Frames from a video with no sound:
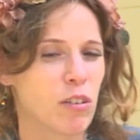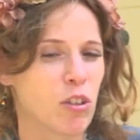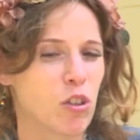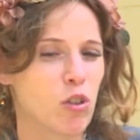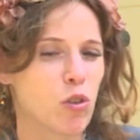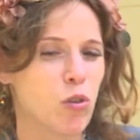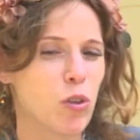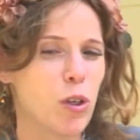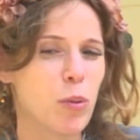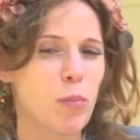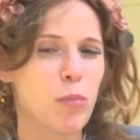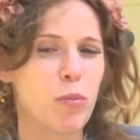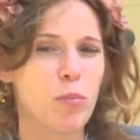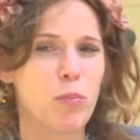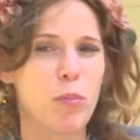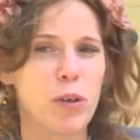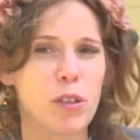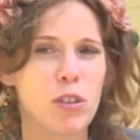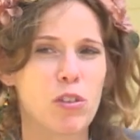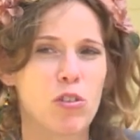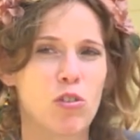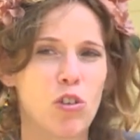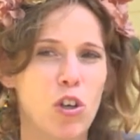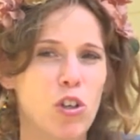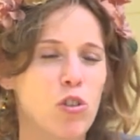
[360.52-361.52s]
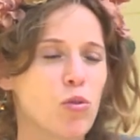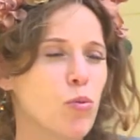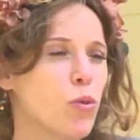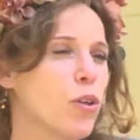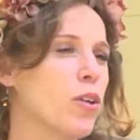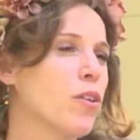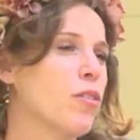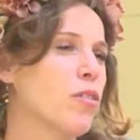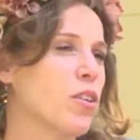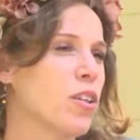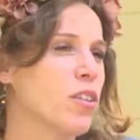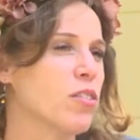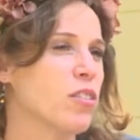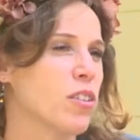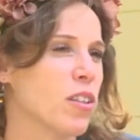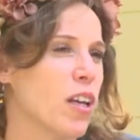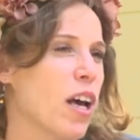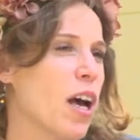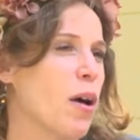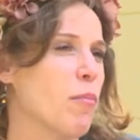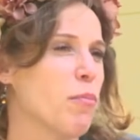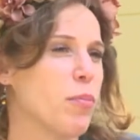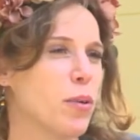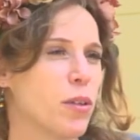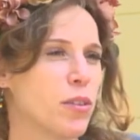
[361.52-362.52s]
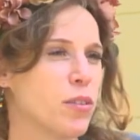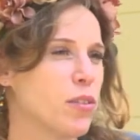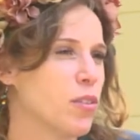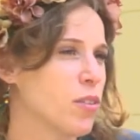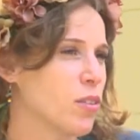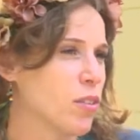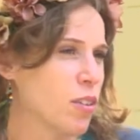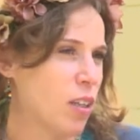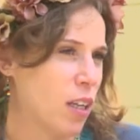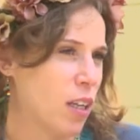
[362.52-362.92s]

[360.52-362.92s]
trip, but not really things that happened